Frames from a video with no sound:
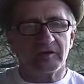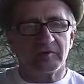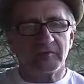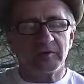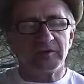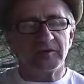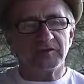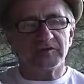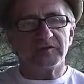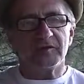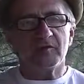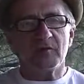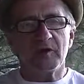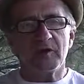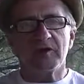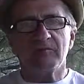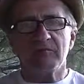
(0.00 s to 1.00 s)
but in some
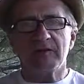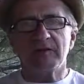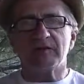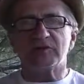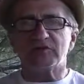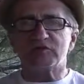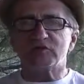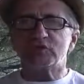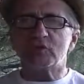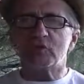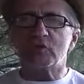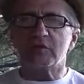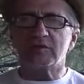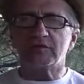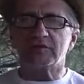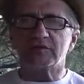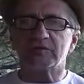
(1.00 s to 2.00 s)
way have made a
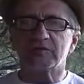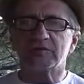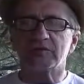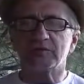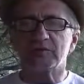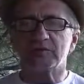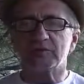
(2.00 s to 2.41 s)
choice to